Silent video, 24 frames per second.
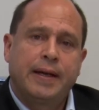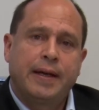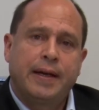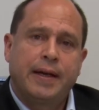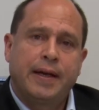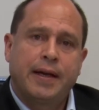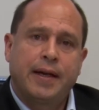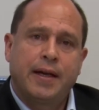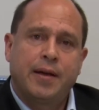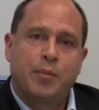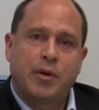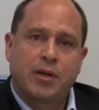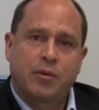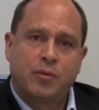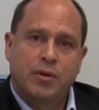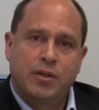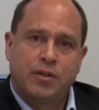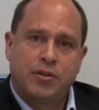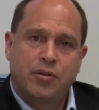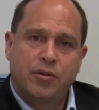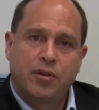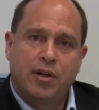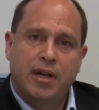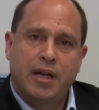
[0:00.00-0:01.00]
but
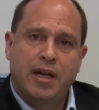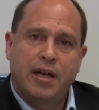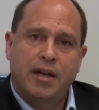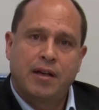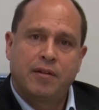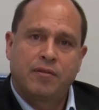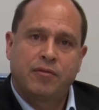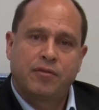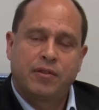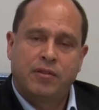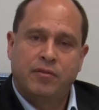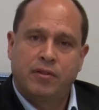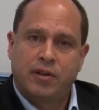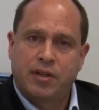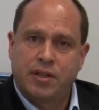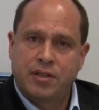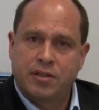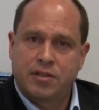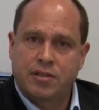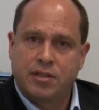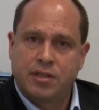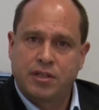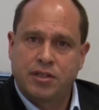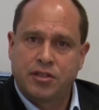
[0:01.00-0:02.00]
we do have the
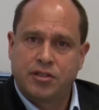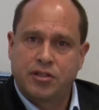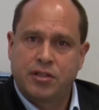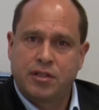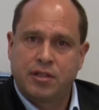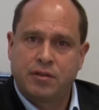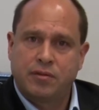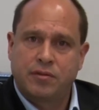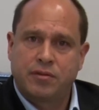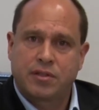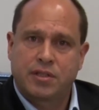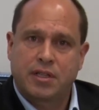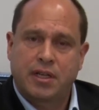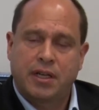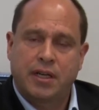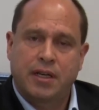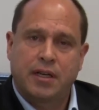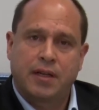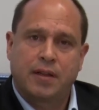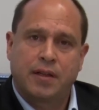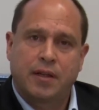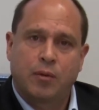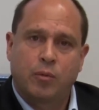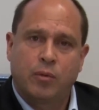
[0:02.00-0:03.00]
various initiatives
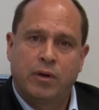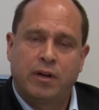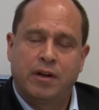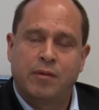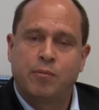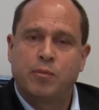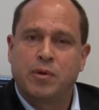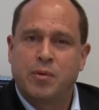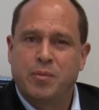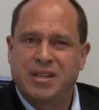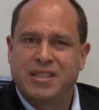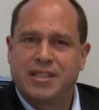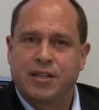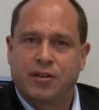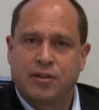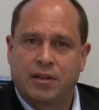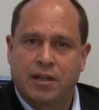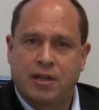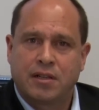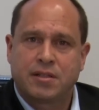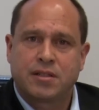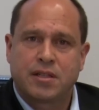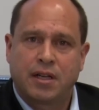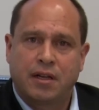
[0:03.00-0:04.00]
that we're implementing
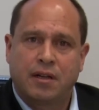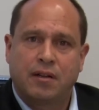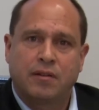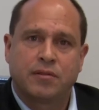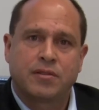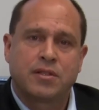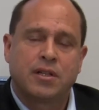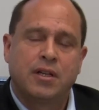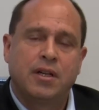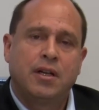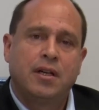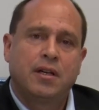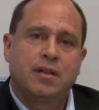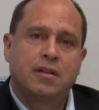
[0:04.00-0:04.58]
on ourselves